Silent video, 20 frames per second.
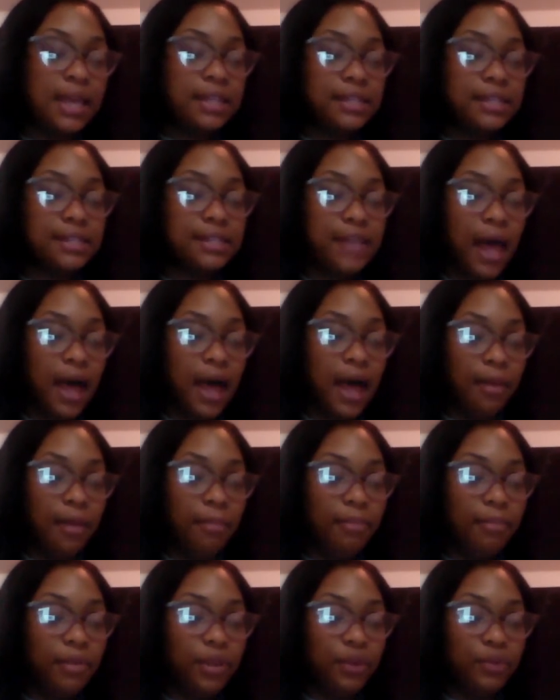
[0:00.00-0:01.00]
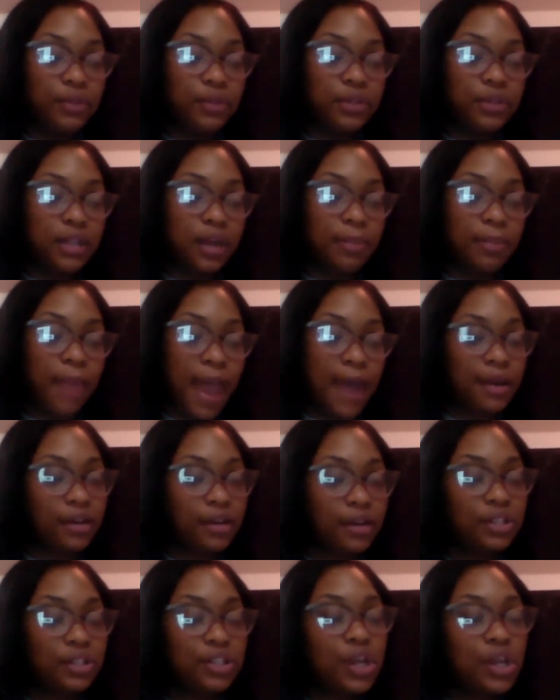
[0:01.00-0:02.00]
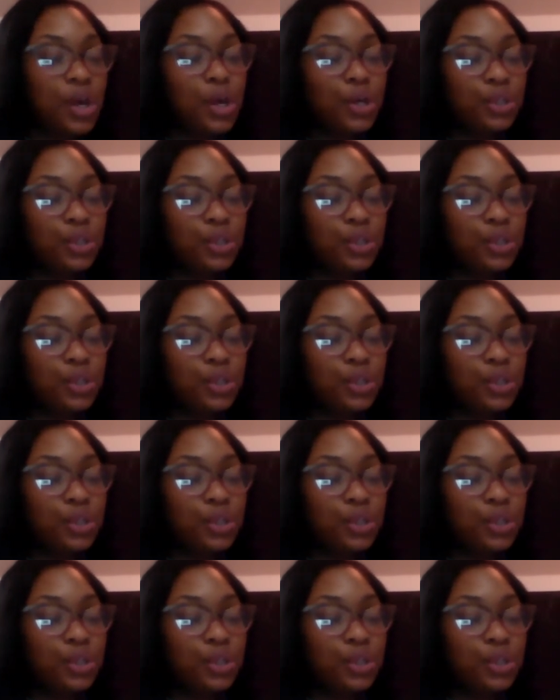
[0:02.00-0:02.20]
Some use their patterns